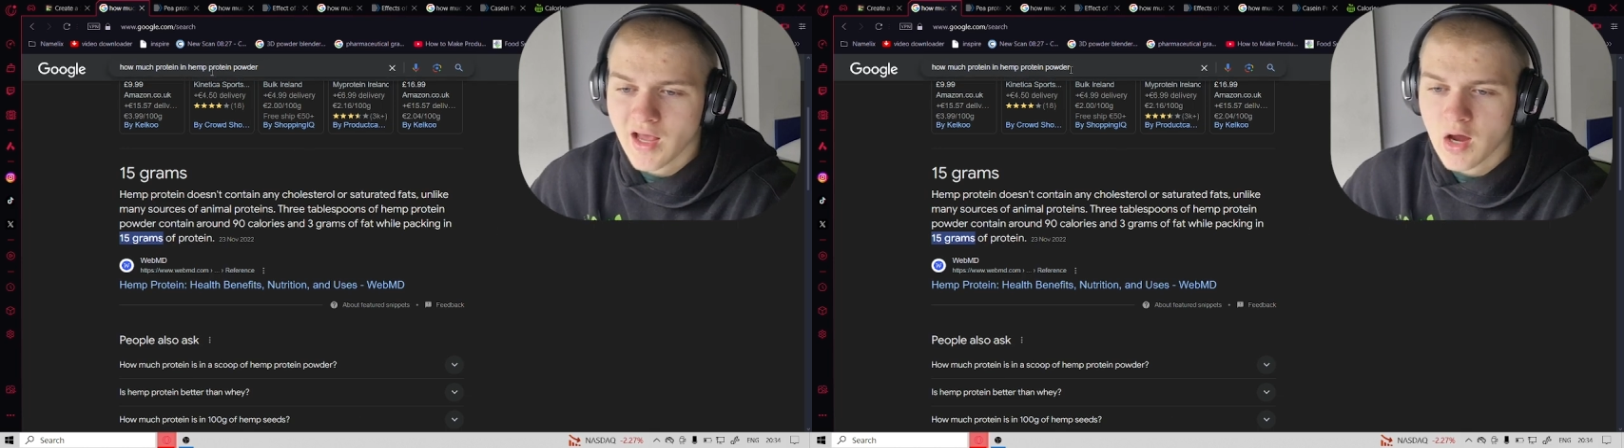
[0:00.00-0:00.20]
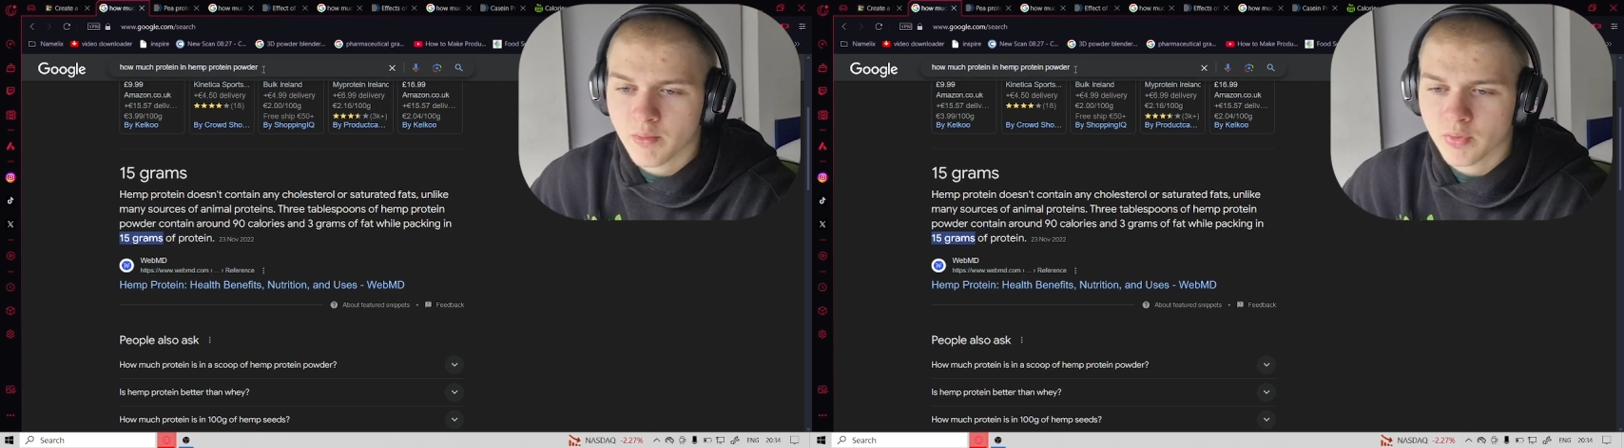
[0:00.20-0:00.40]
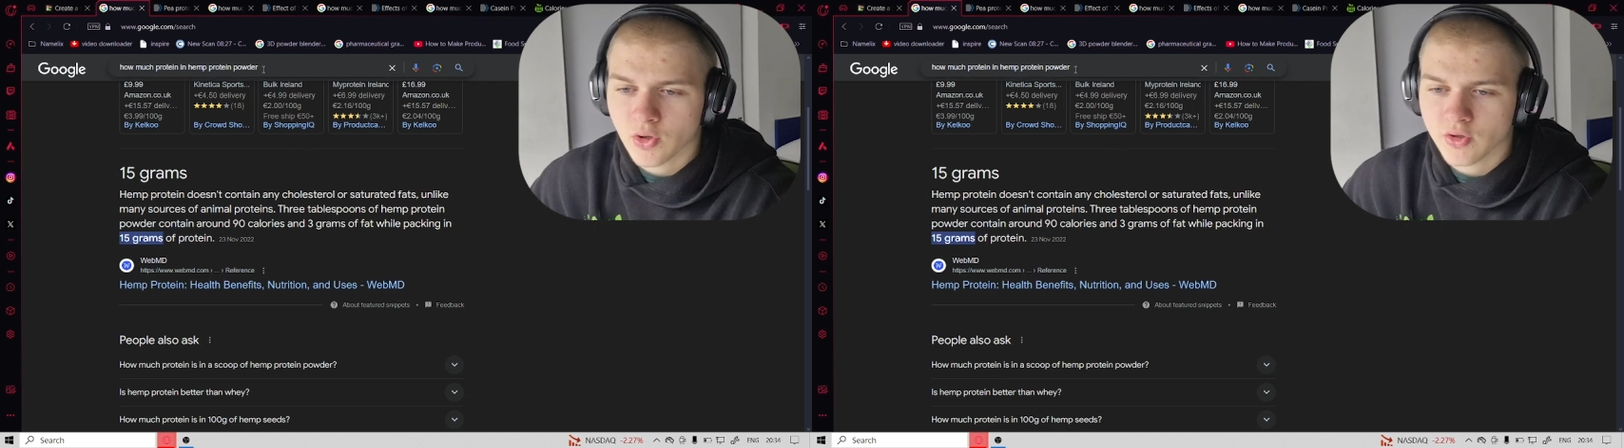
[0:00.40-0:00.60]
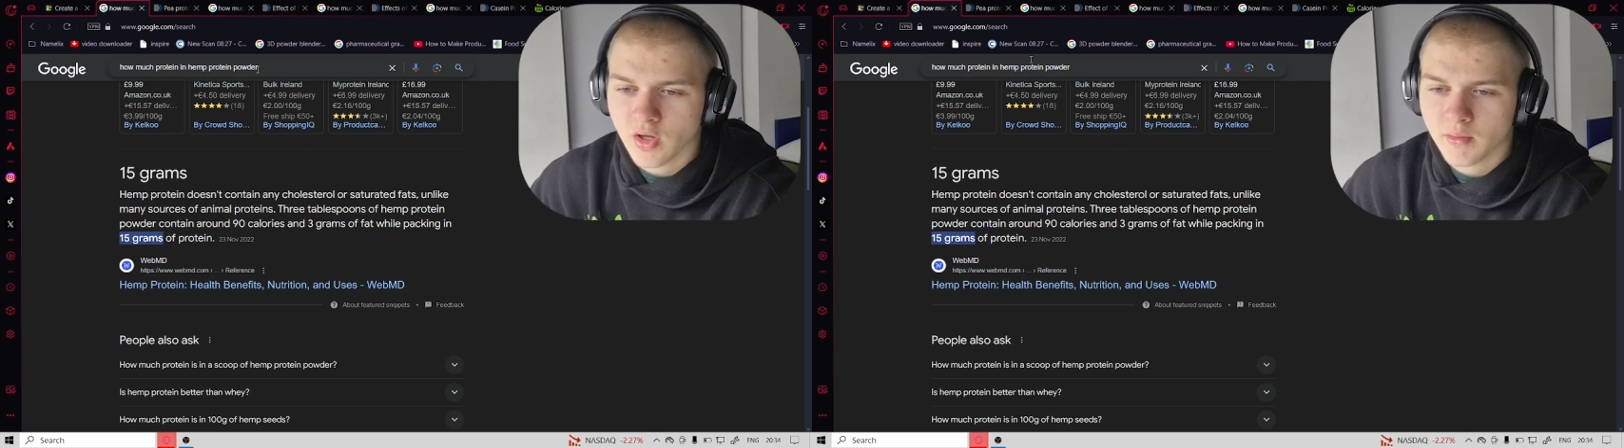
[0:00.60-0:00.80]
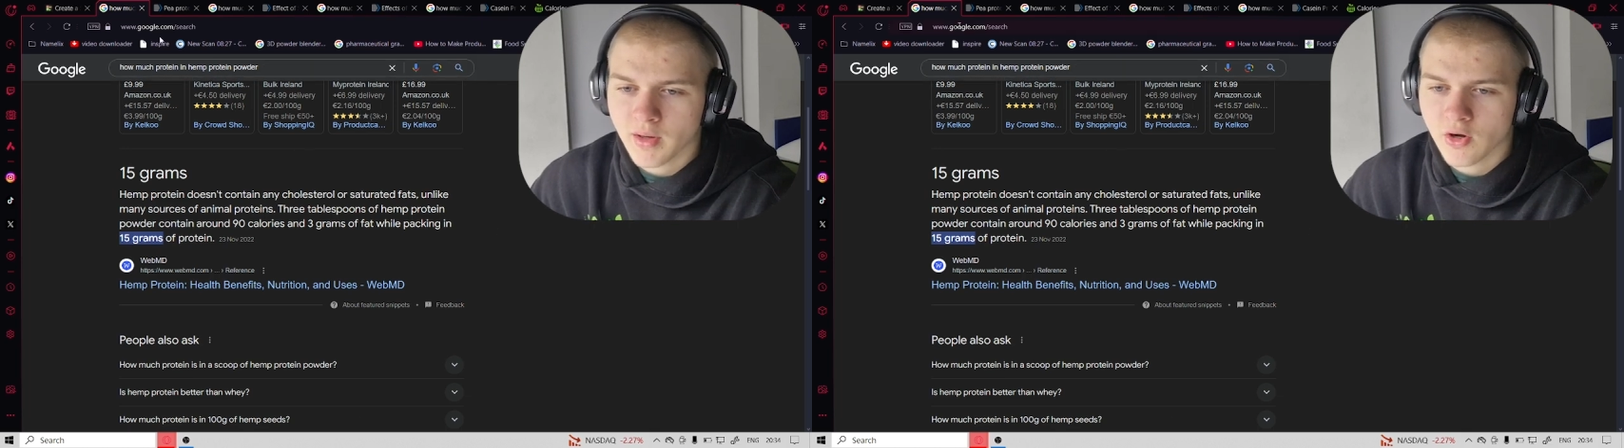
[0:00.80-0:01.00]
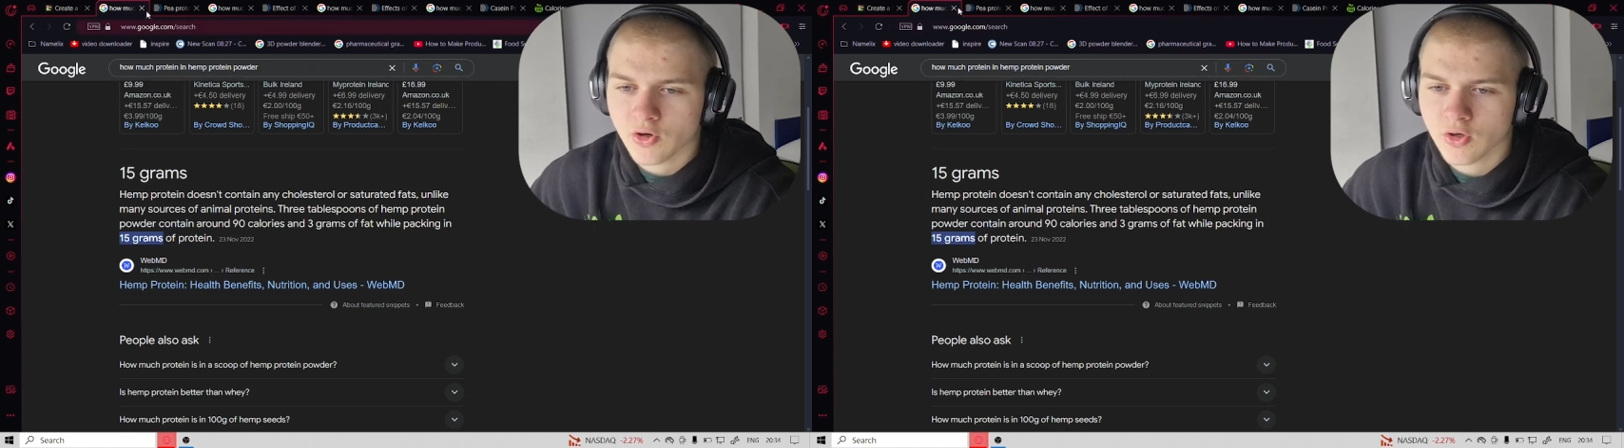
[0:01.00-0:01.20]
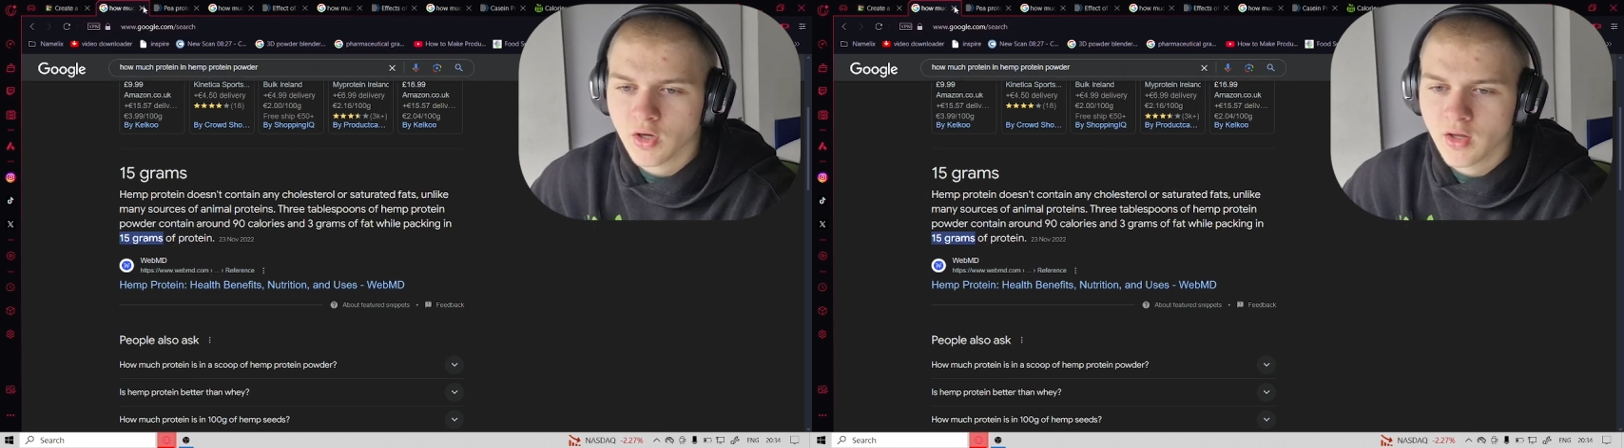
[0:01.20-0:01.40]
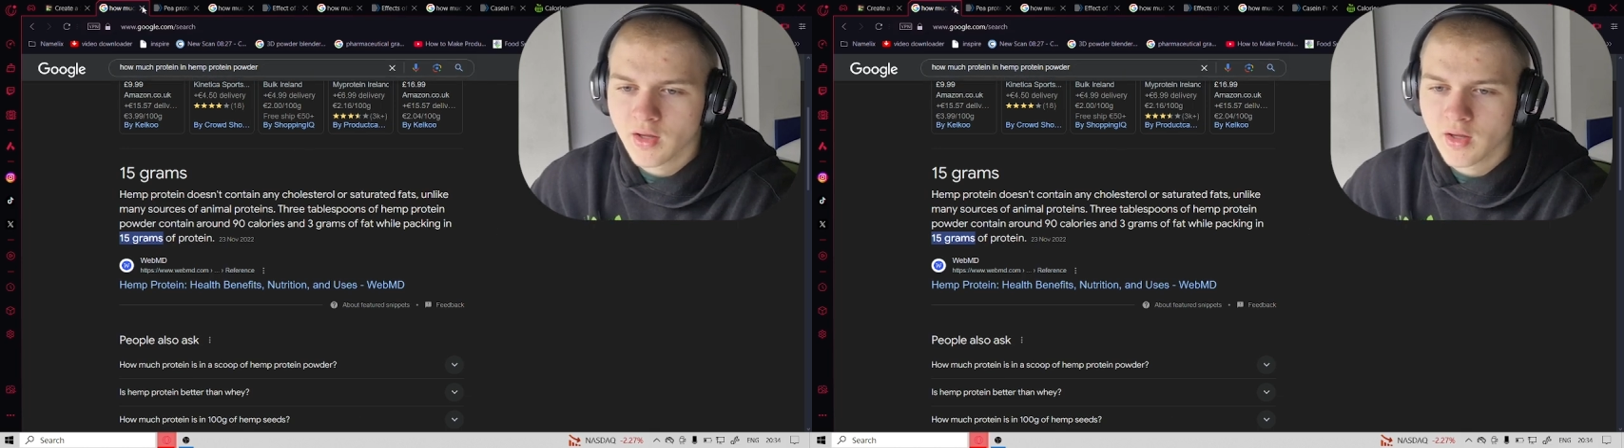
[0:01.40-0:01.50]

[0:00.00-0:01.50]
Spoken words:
hemp protein powder.